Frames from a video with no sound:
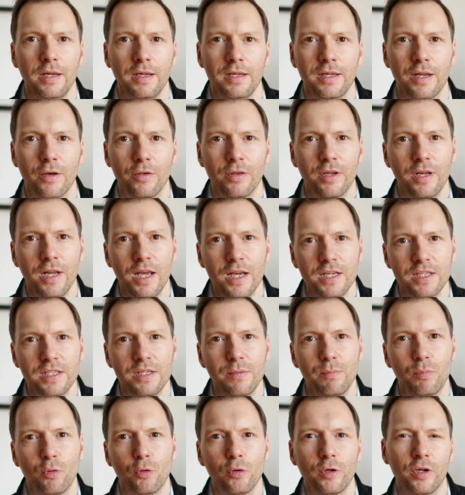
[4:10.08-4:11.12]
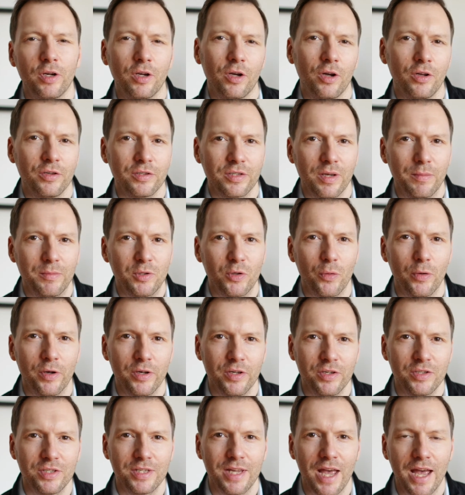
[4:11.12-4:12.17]
Now, the next important concept to
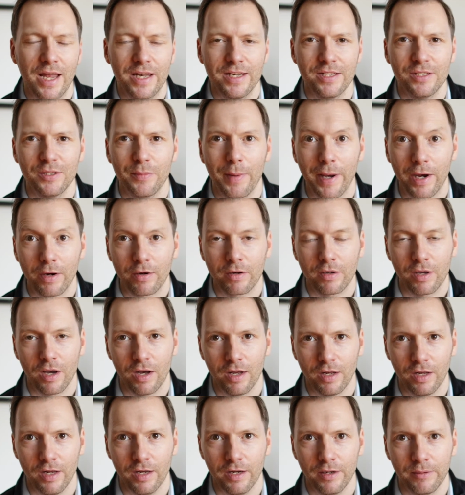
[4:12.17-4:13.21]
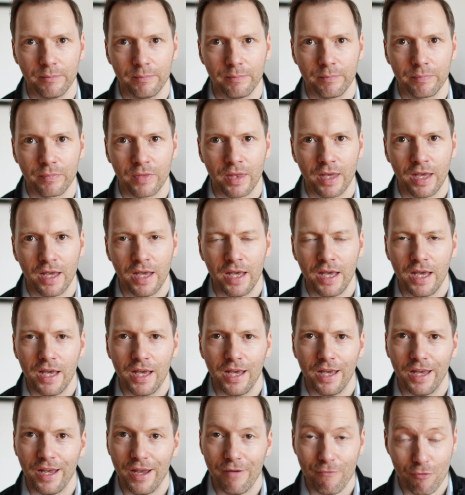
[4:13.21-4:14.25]
understand is about color.
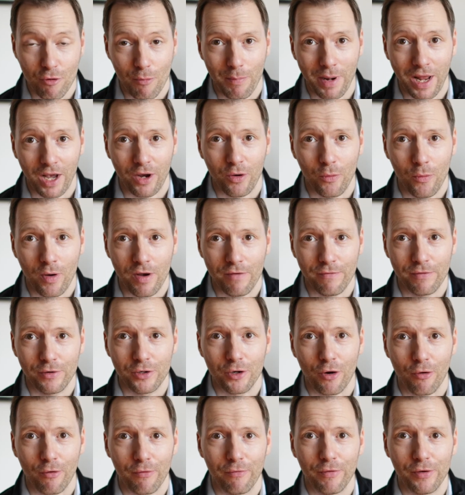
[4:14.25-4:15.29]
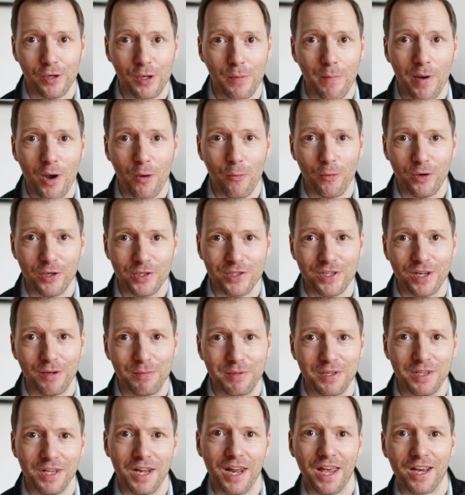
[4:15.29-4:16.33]
If you're a black and white photographer, you might want to skip
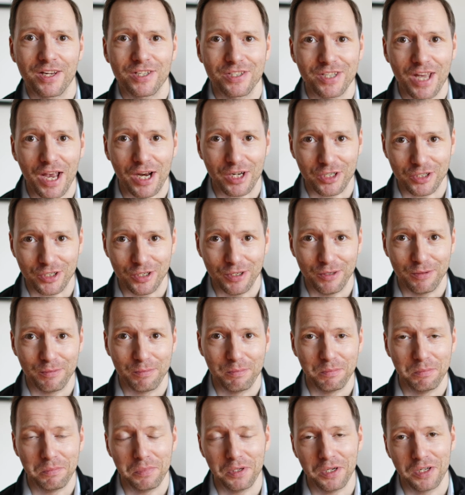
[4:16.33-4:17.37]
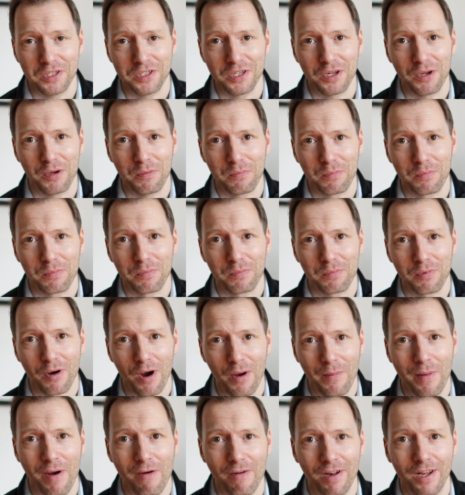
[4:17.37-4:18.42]
to the next section. But
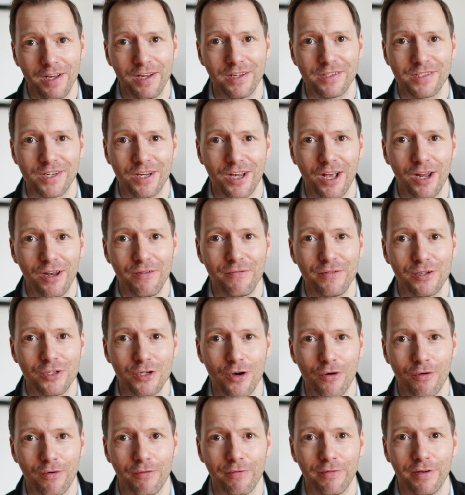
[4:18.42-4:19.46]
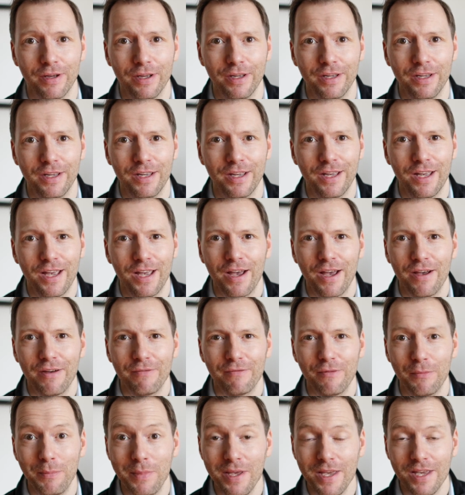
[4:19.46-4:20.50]
primarily as a color photographer,
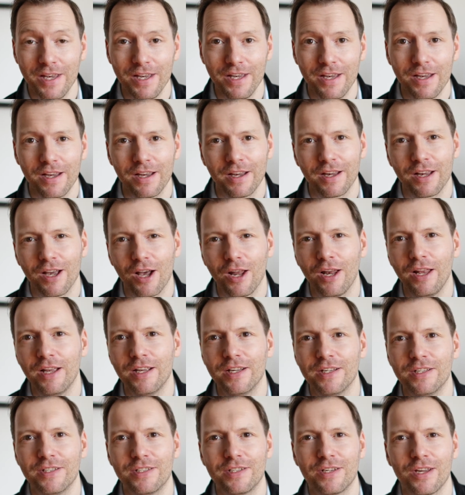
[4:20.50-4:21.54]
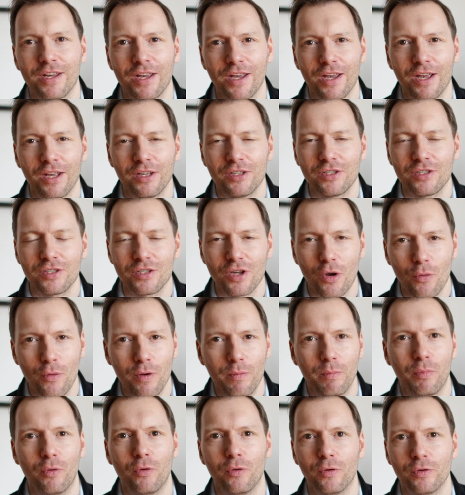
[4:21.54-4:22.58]
for me, color is so
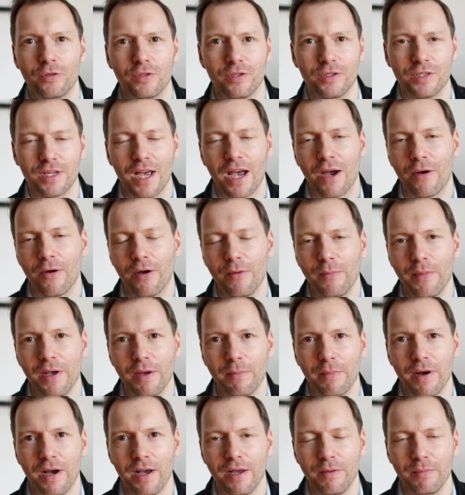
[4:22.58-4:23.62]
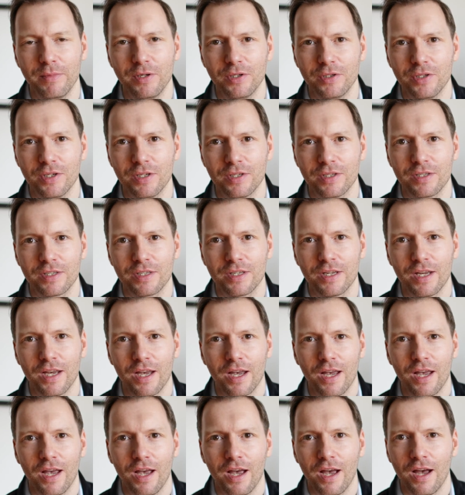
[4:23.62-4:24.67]
important to how I make my images.
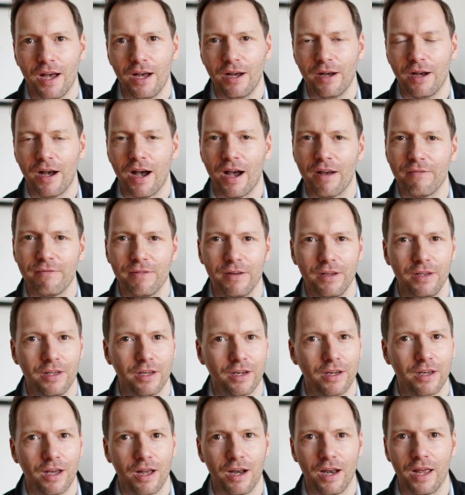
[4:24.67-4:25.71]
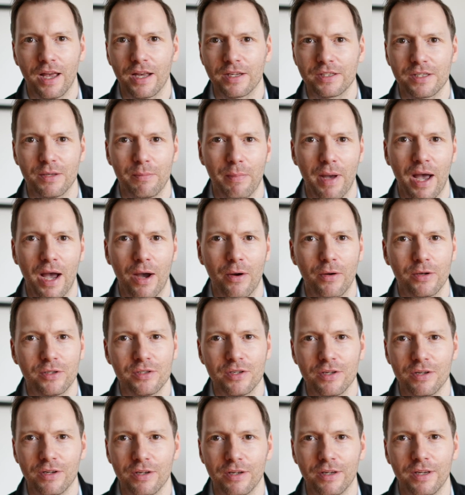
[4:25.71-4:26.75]
I feel that color has the power
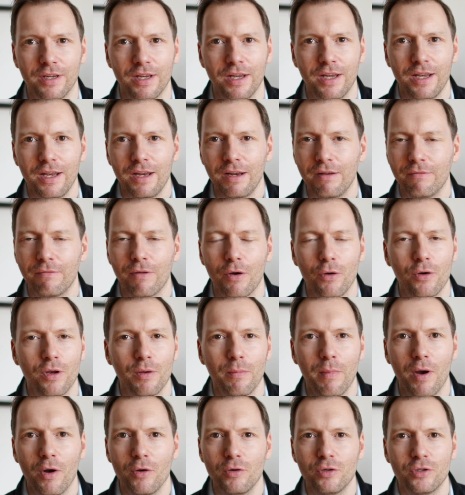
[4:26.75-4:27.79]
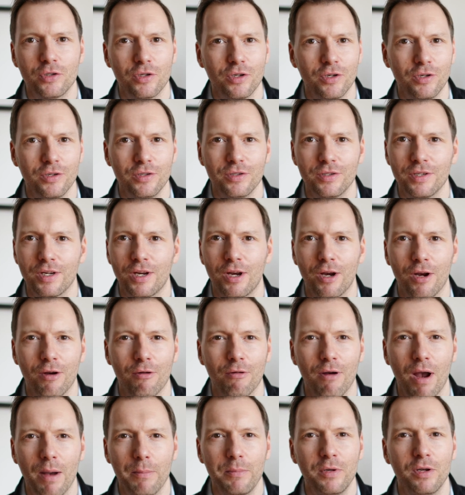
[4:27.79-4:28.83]
to invoke emotions, it can
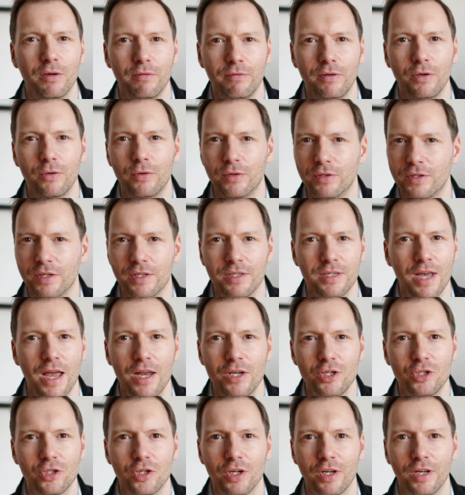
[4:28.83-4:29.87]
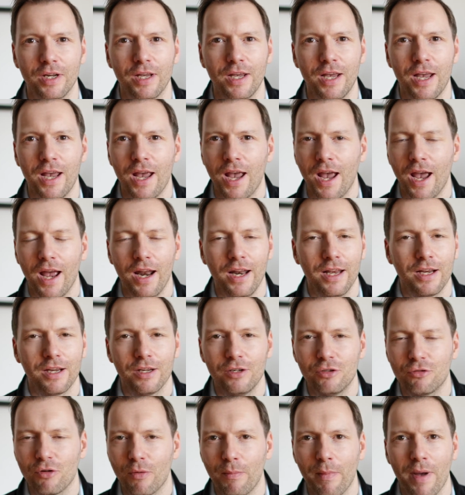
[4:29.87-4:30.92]
grab your viewer's attention, and it
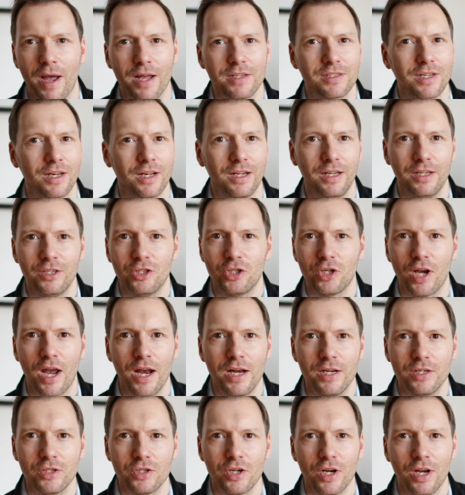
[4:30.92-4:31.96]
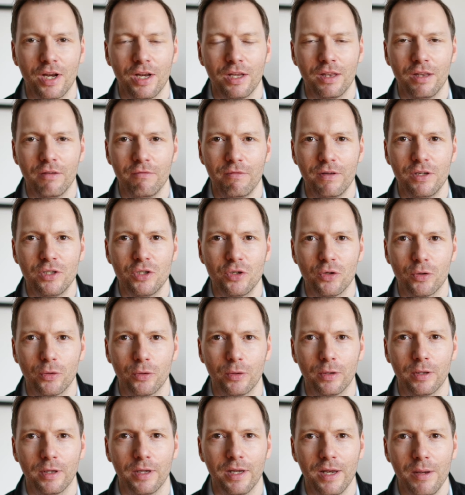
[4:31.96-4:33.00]
can dramatically change the
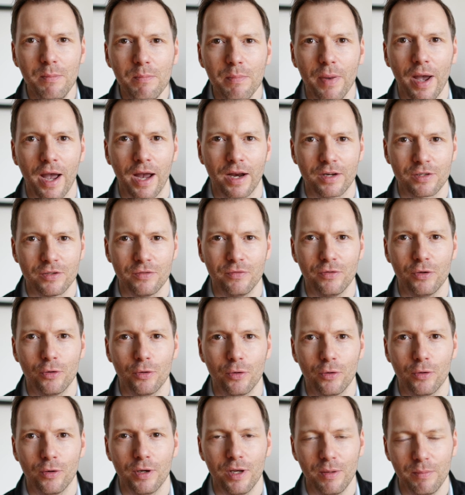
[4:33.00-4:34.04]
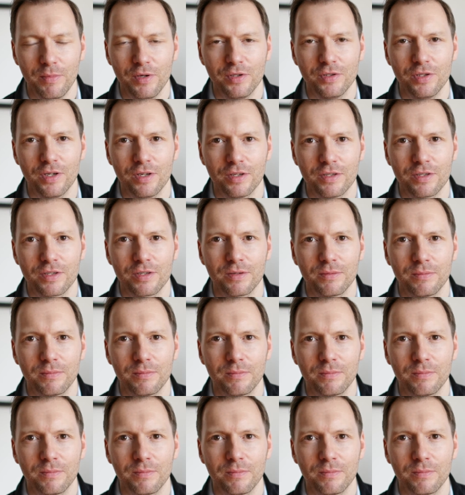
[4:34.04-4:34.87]
visual impact of your images.